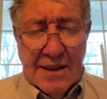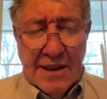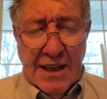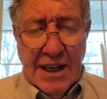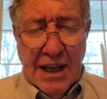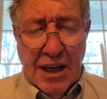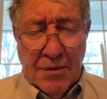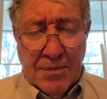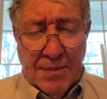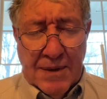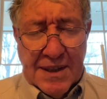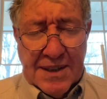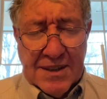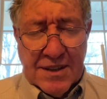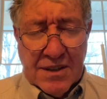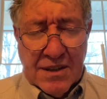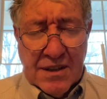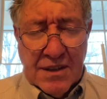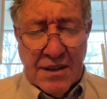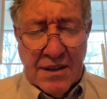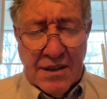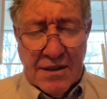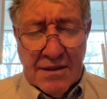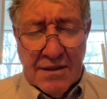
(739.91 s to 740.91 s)
Help
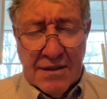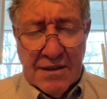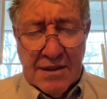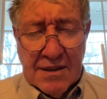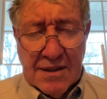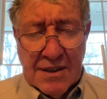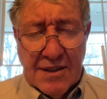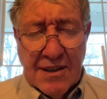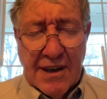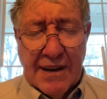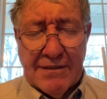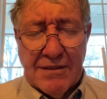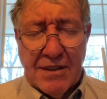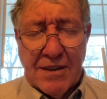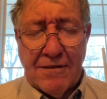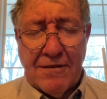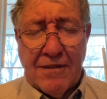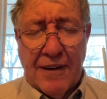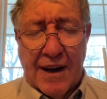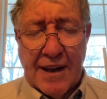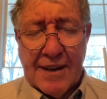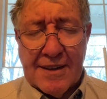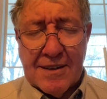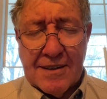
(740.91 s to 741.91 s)
us, dear Heavenly
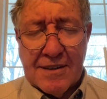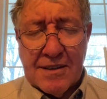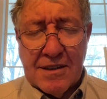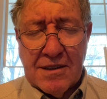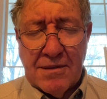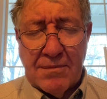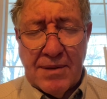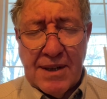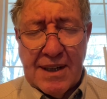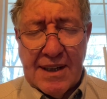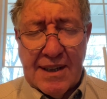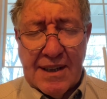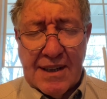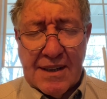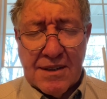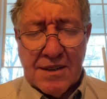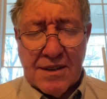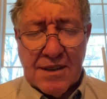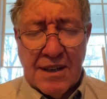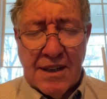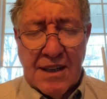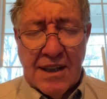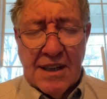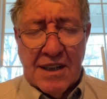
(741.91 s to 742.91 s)
Father, to be
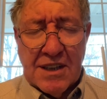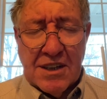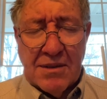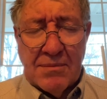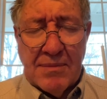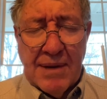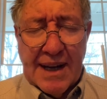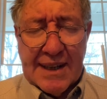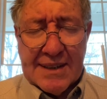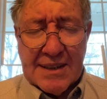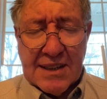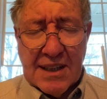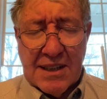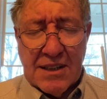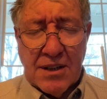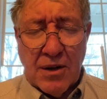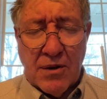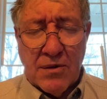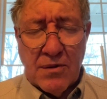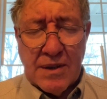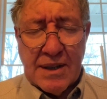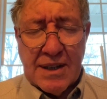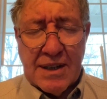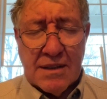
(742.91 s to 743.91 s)
as the
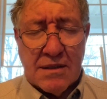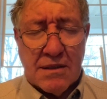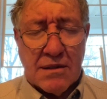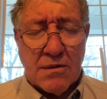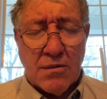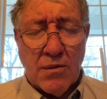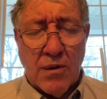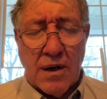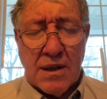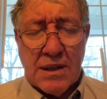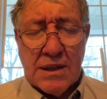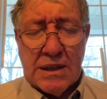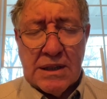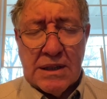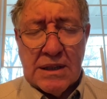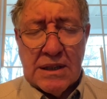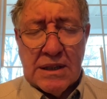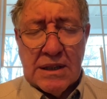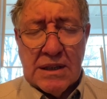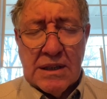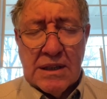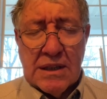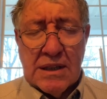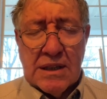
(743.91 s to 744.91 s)
Macedonians were,
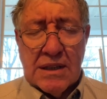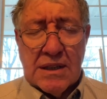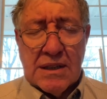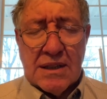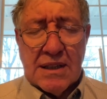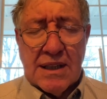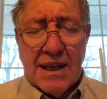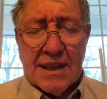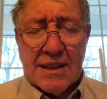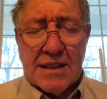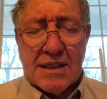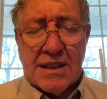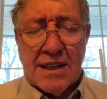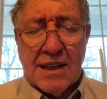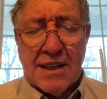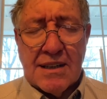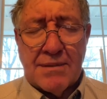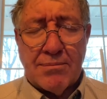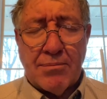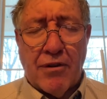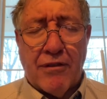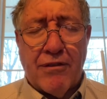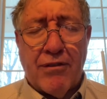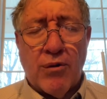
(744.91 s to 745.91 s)
that uh,
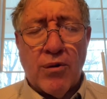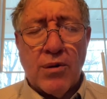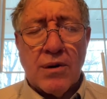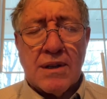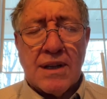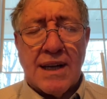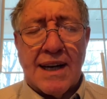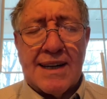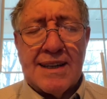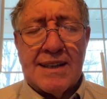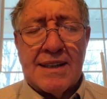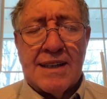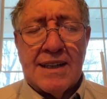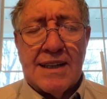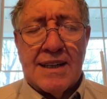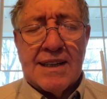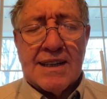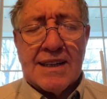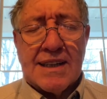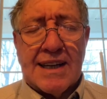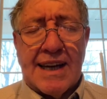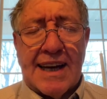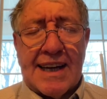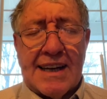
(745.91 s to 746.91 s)
before they
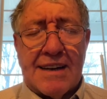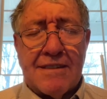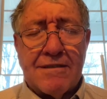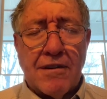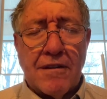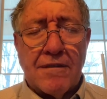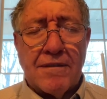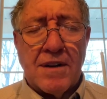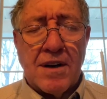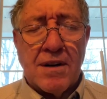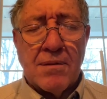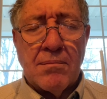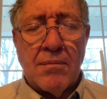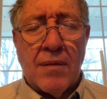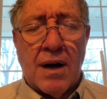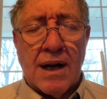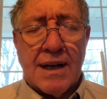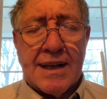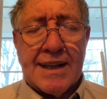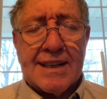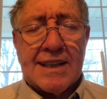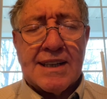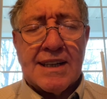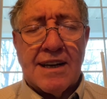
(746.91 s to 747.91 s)
gave of their
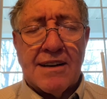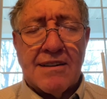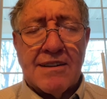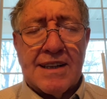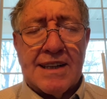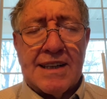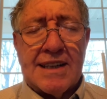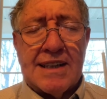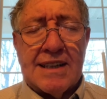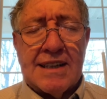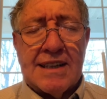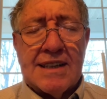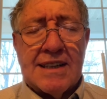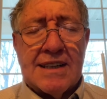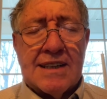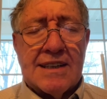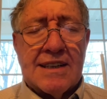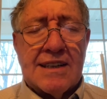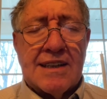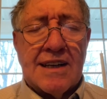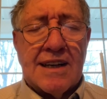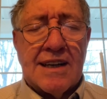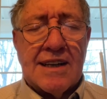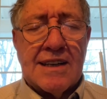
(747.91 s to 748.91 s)
monetary
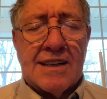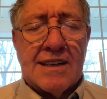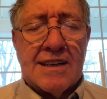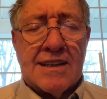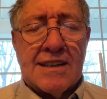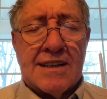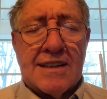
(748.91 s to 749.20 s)
uh,